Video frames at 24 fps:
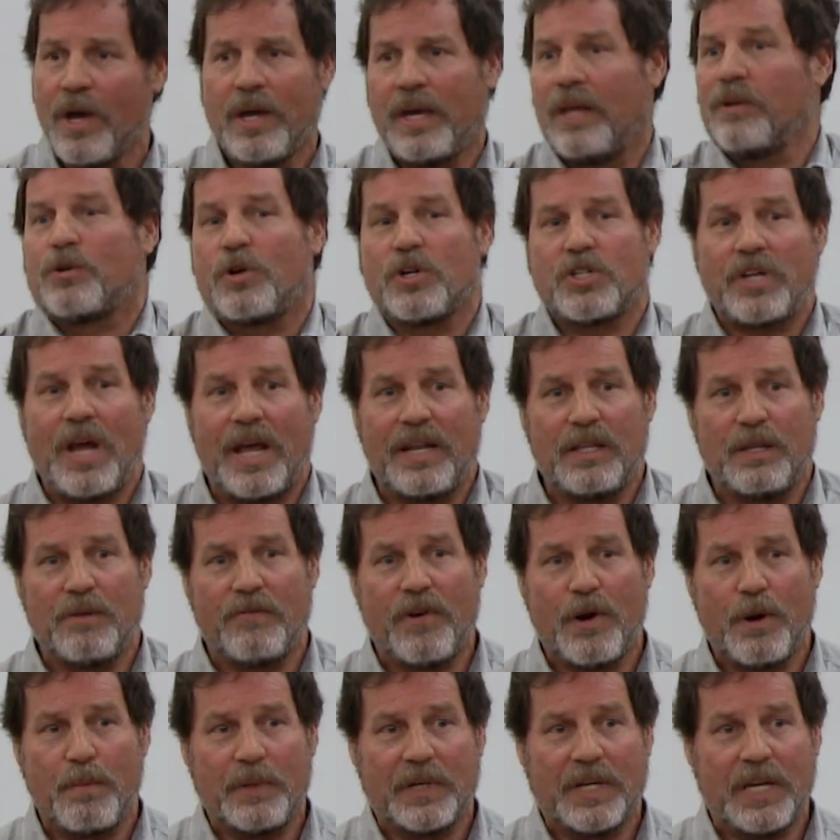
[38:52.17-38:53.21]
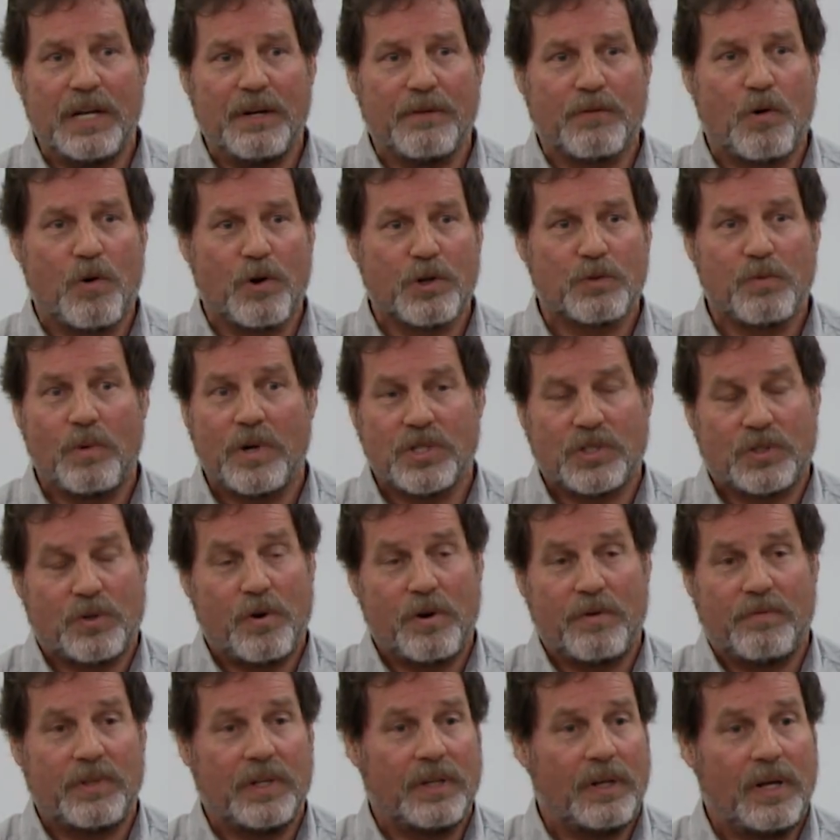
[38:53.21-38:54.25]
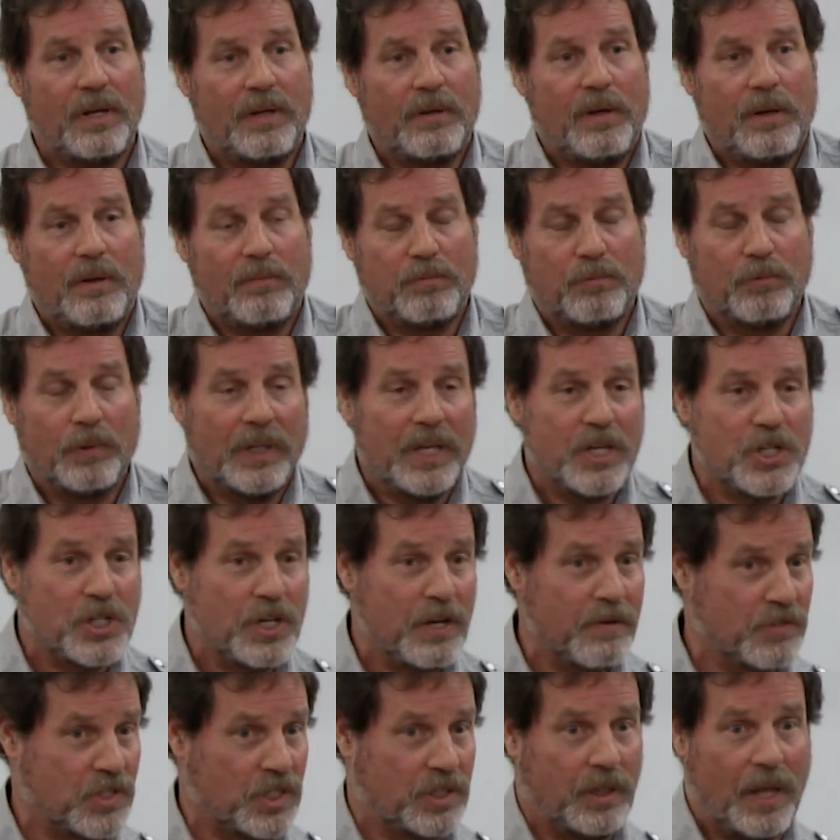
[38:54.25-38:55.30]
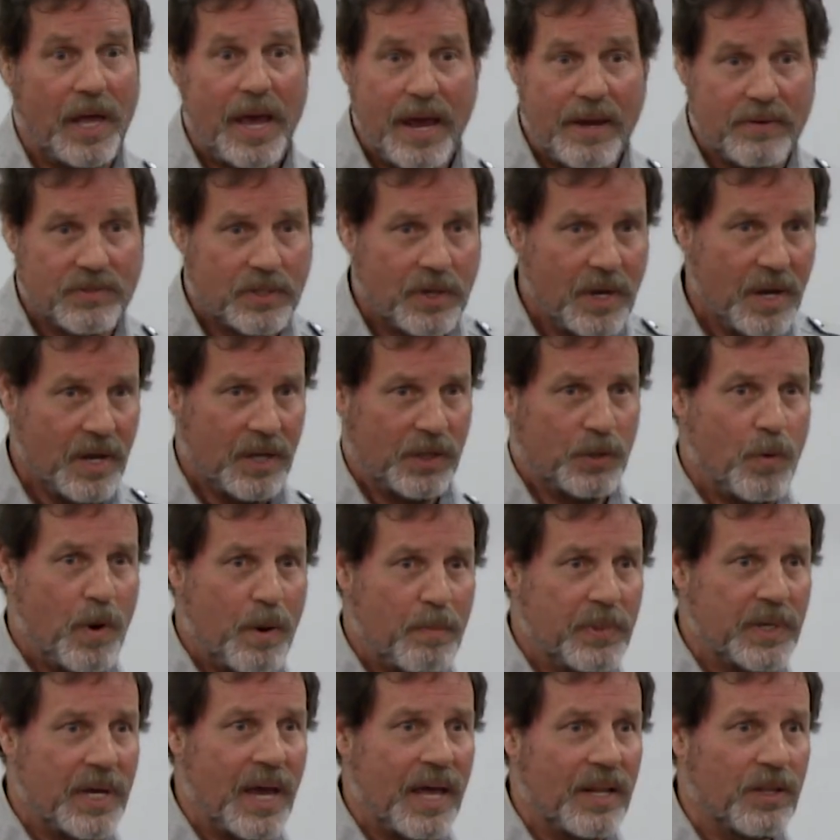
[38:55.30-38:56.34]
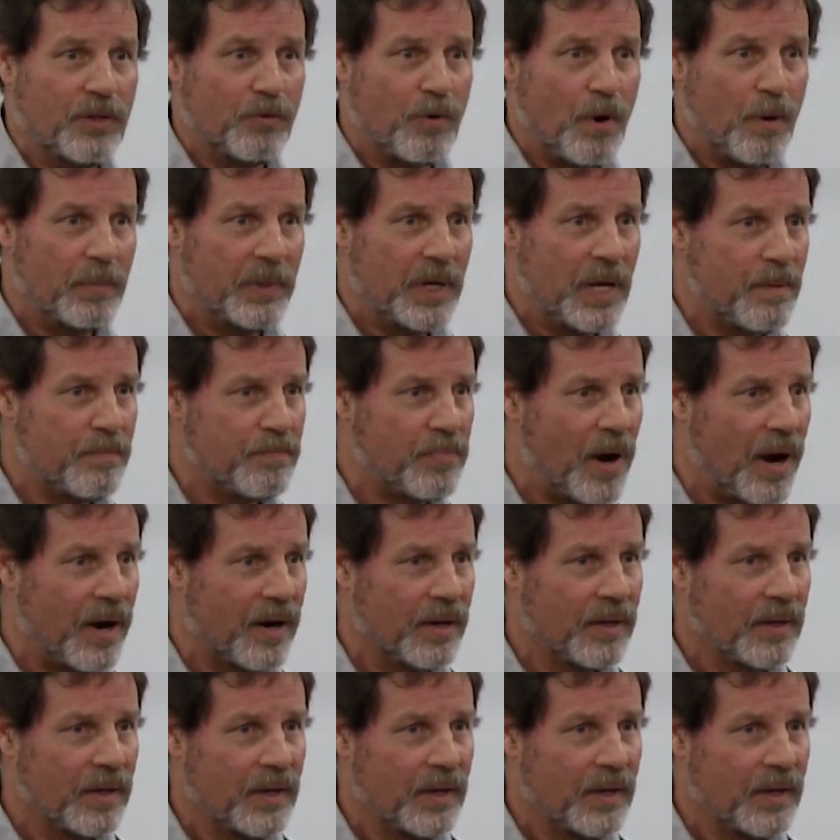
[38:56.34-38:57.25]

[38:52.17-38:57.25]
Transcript: And Christianity in the very beginning, of course, was sort of a religion of slaves, the way it began in the Roman Empire.